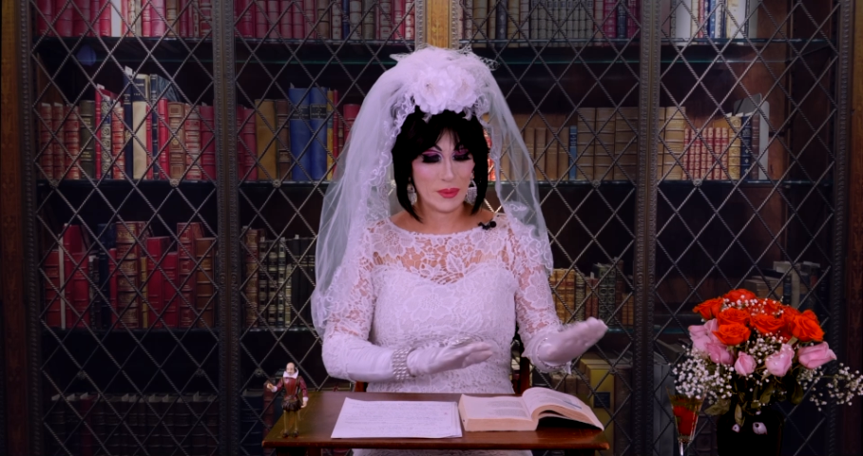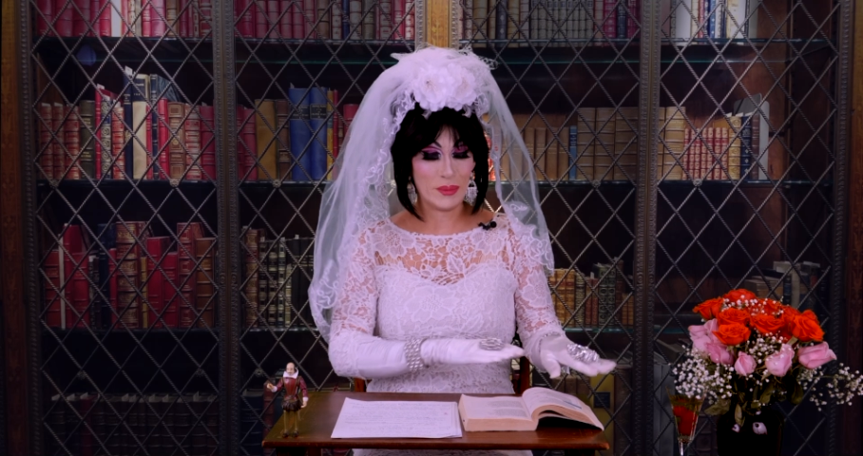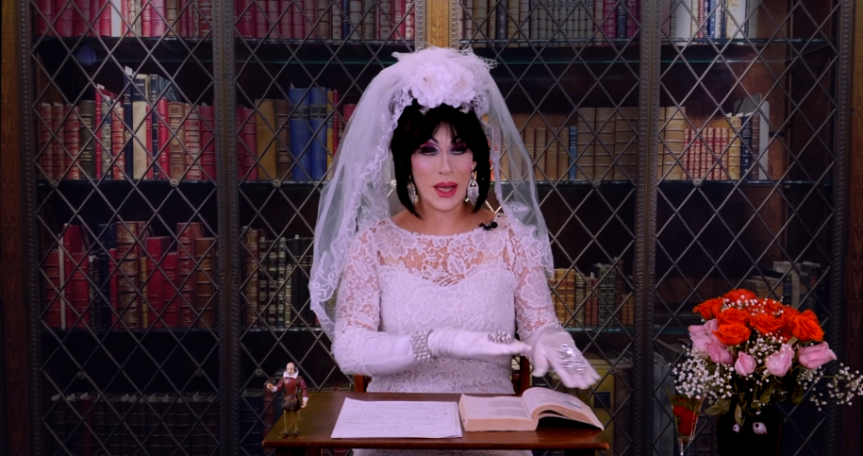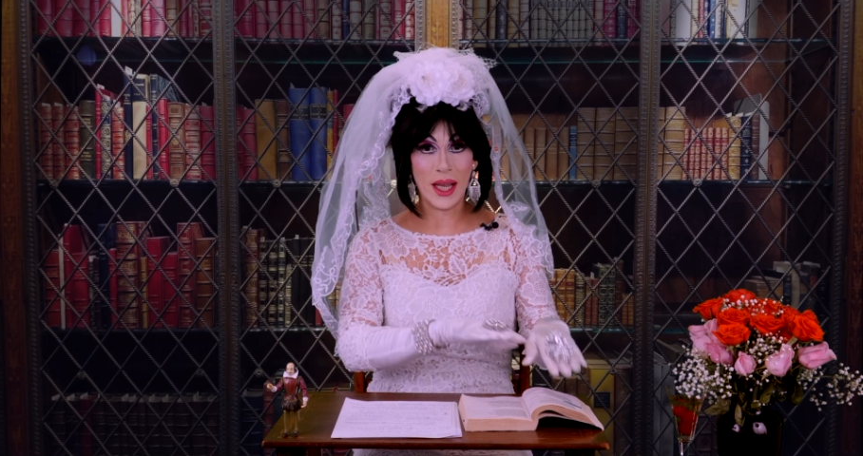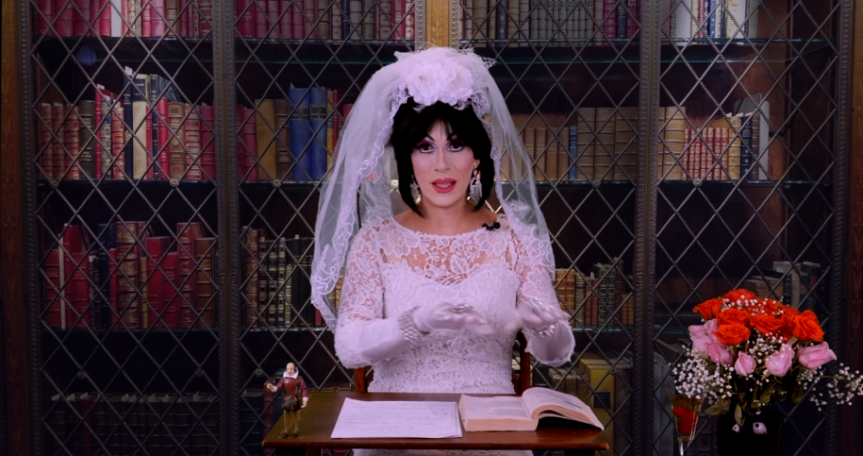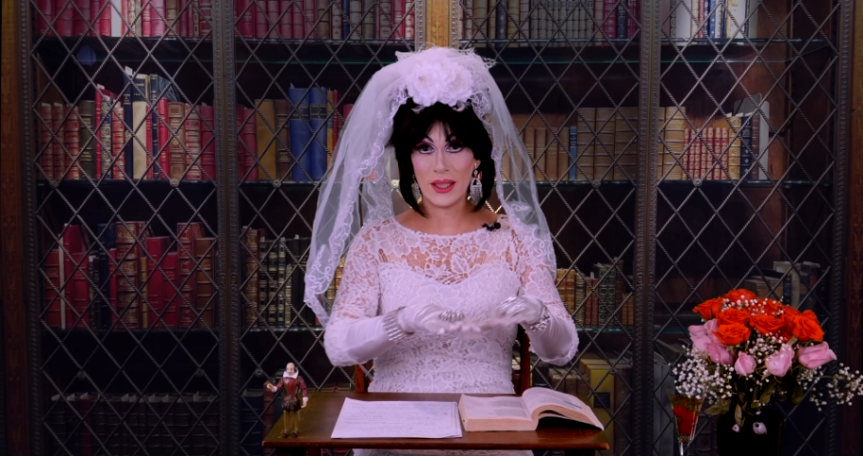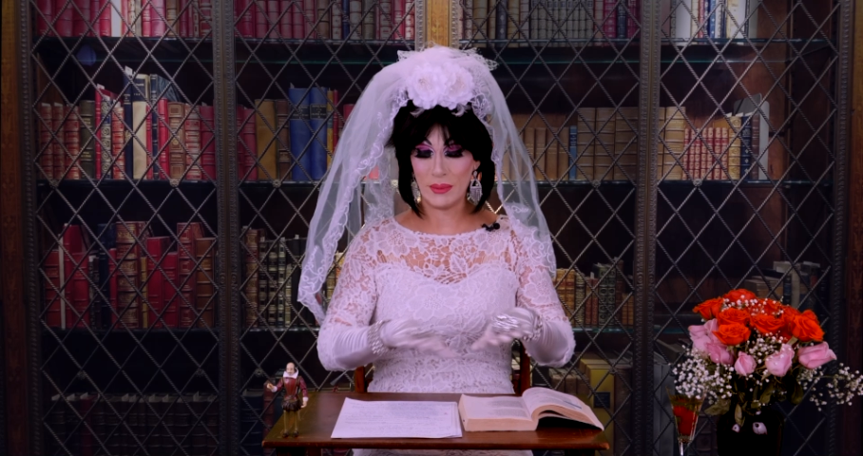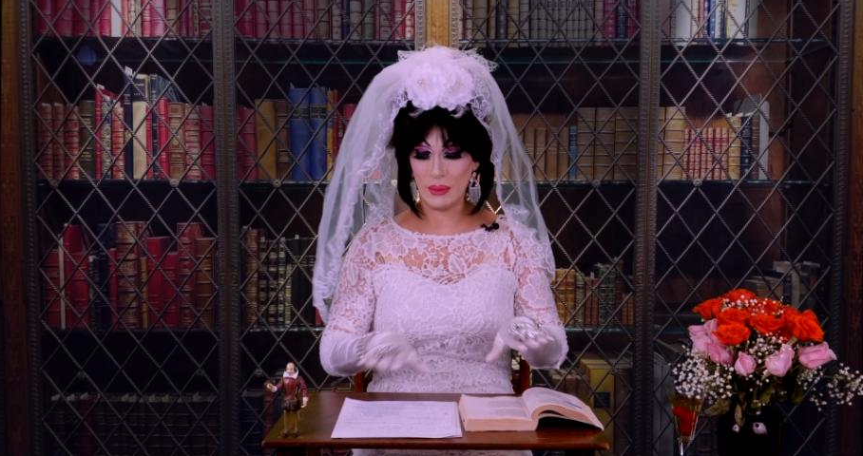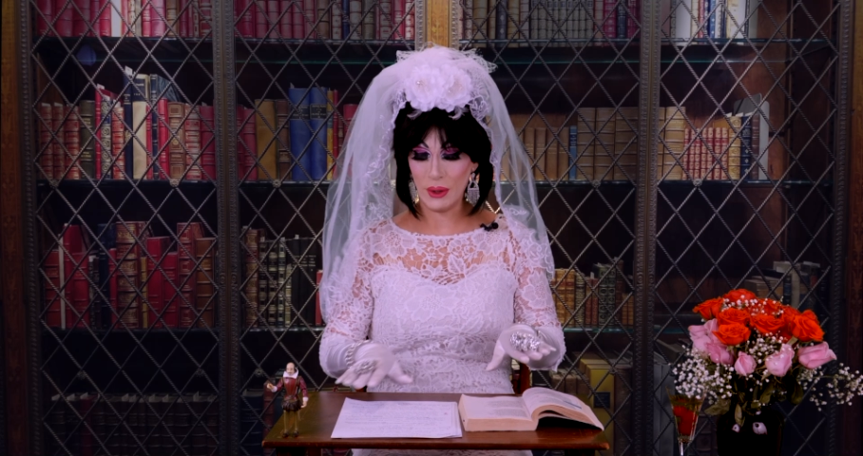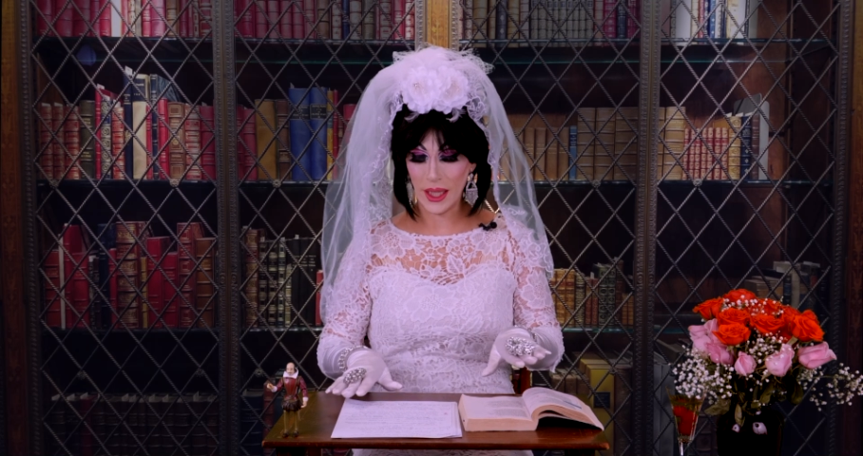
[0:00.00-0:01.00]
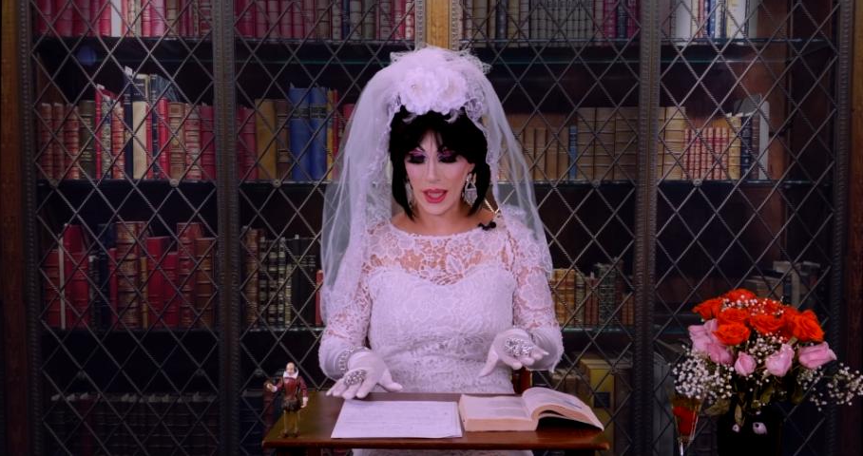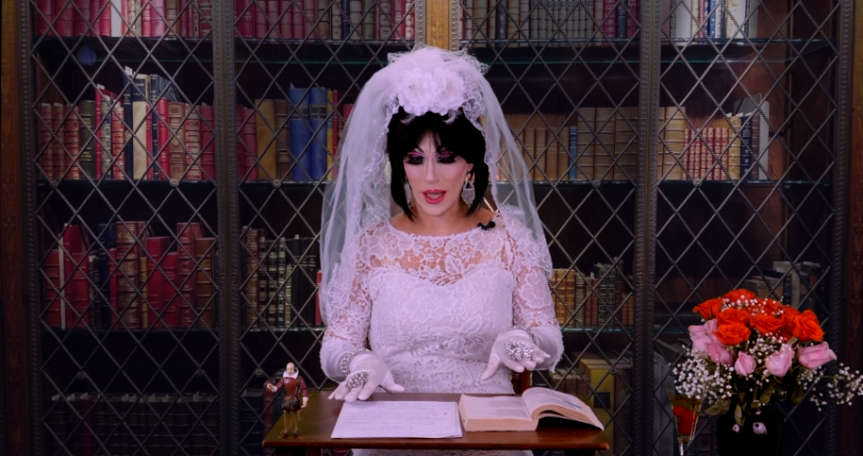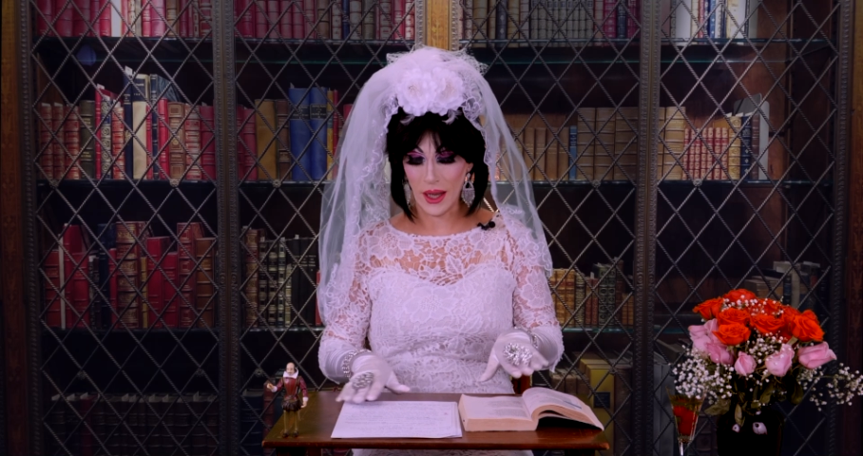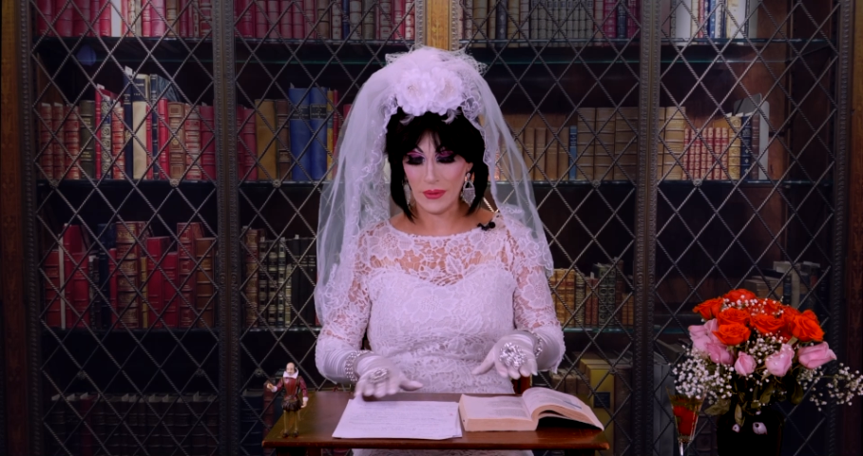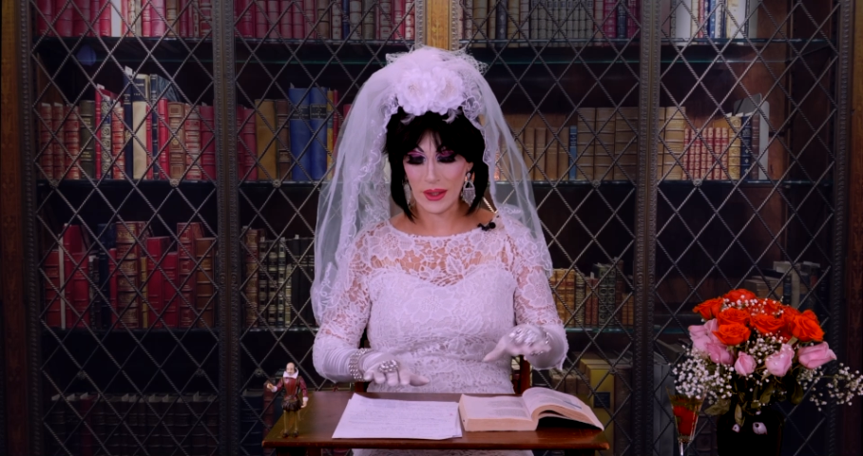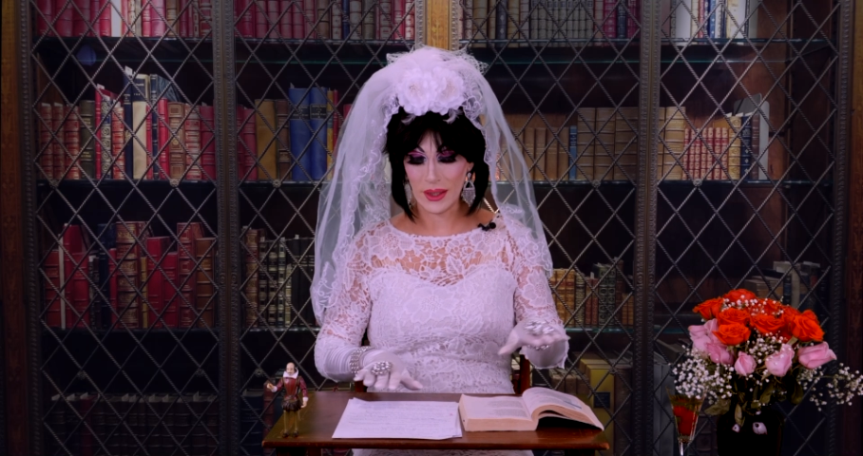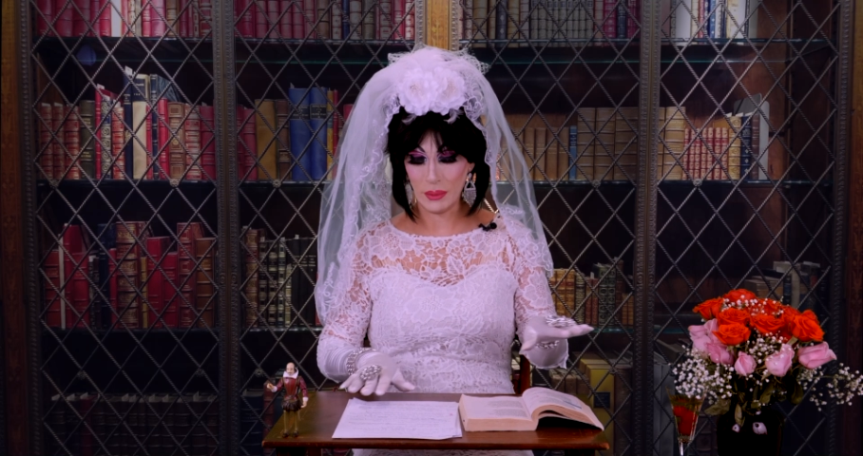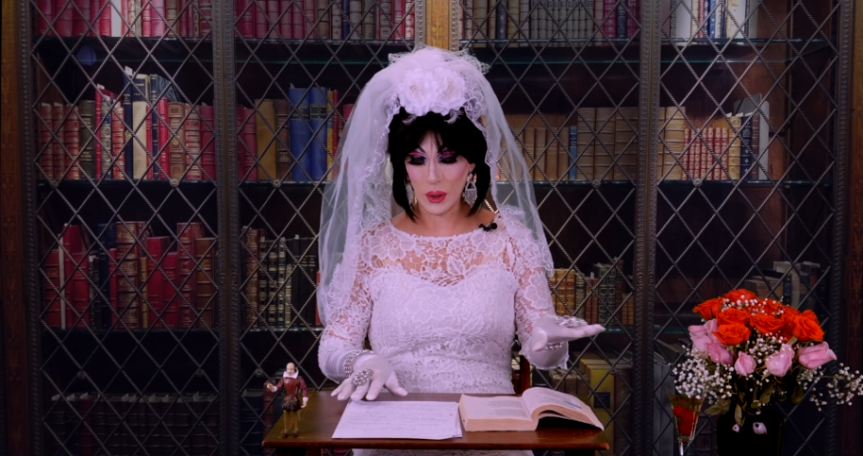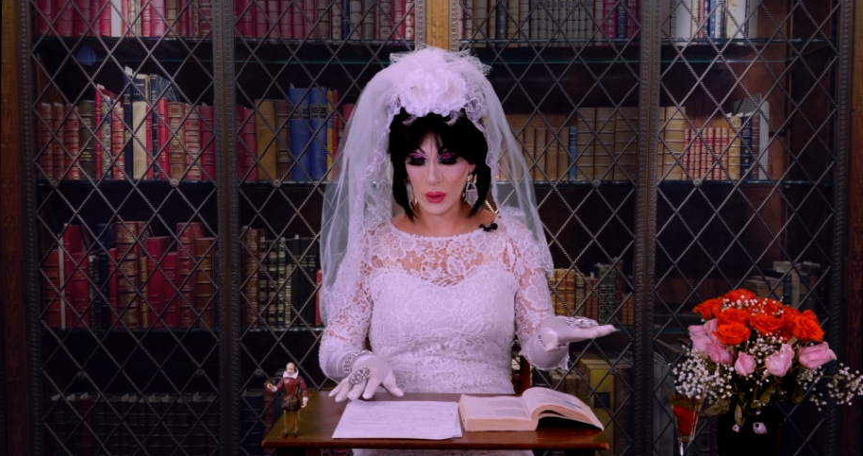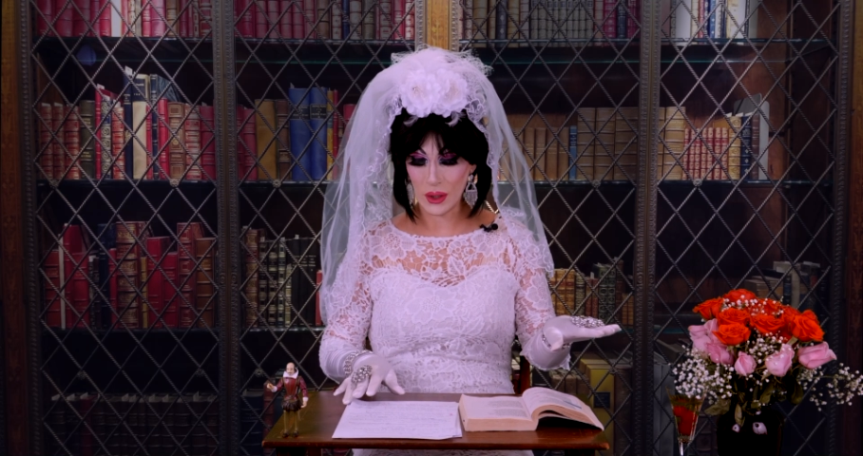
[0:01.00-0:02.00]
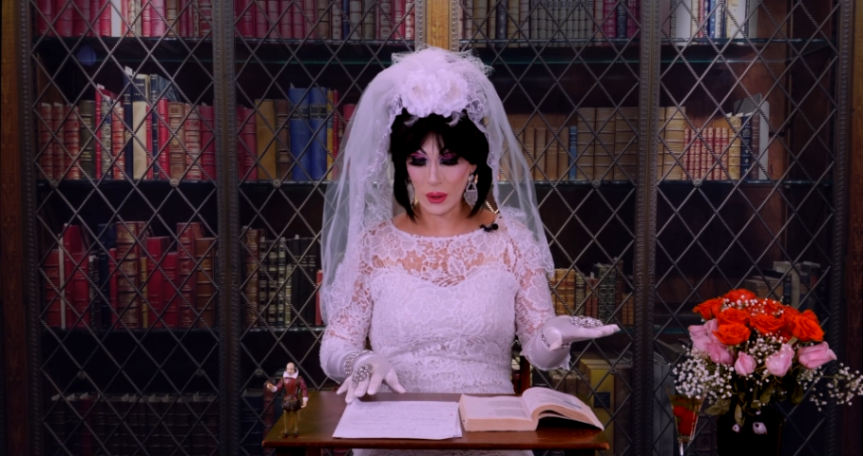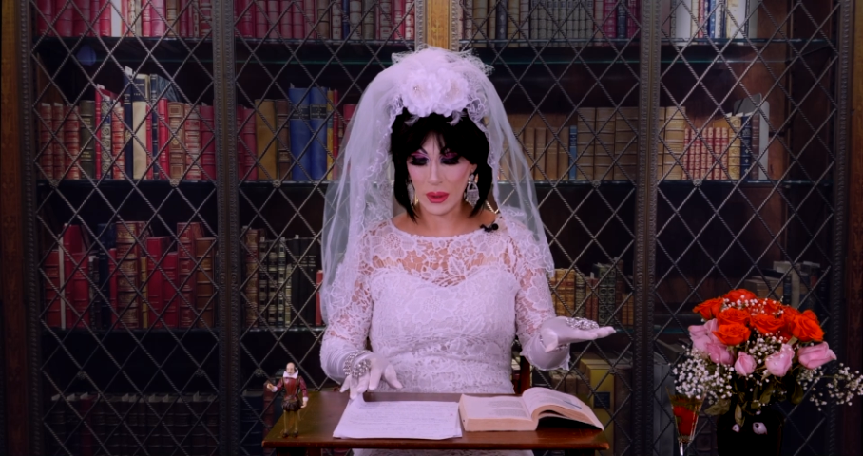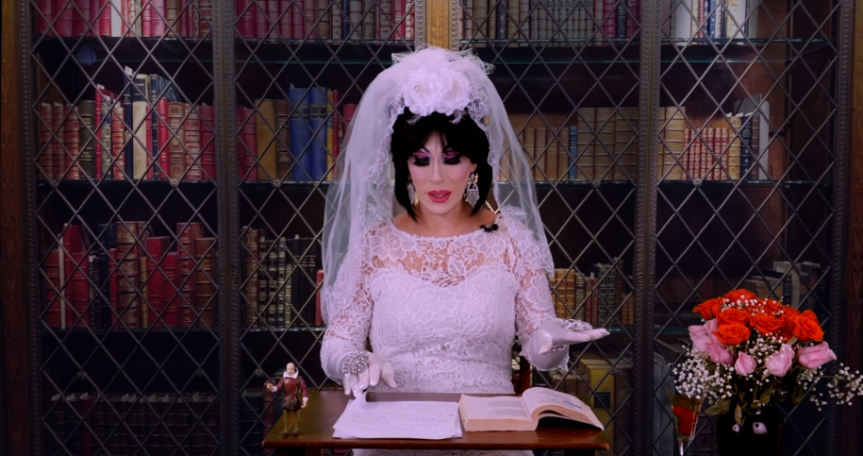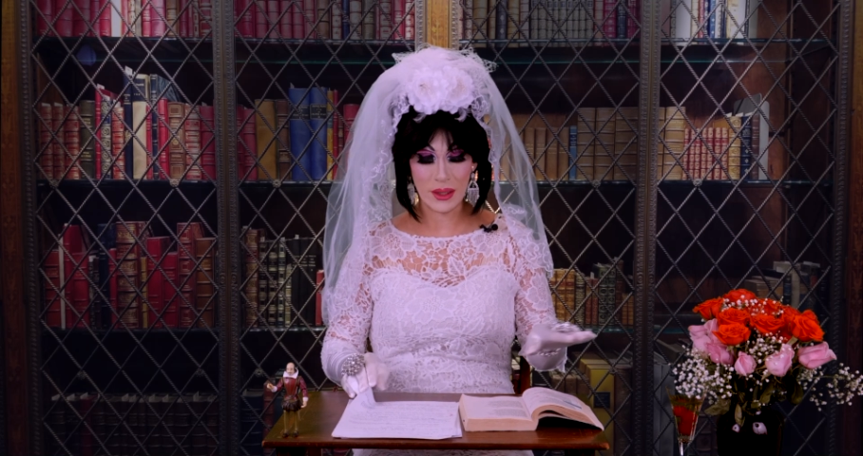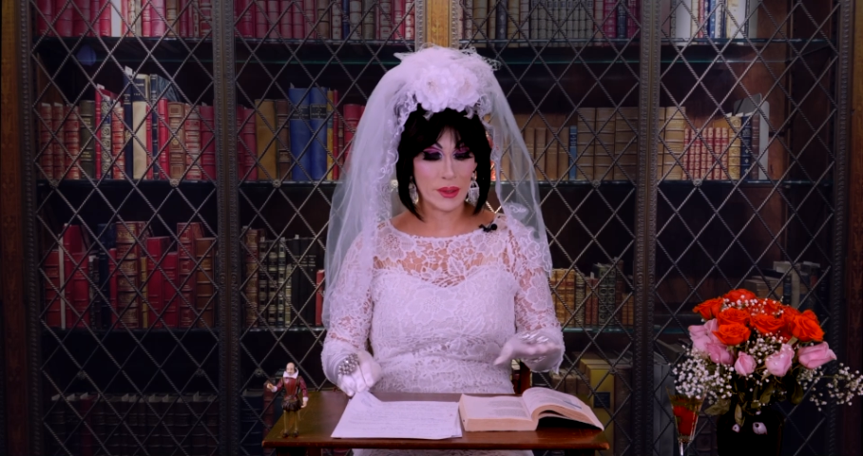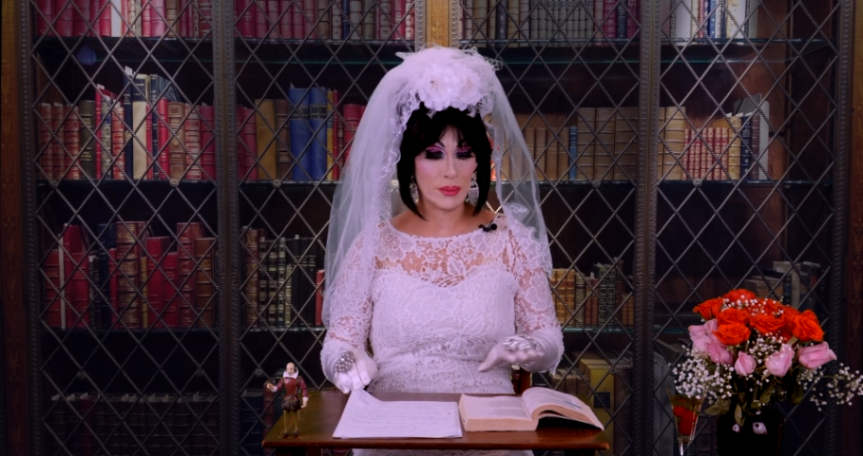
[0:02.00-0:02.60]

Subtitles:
by this breaking off, this aposiopesis,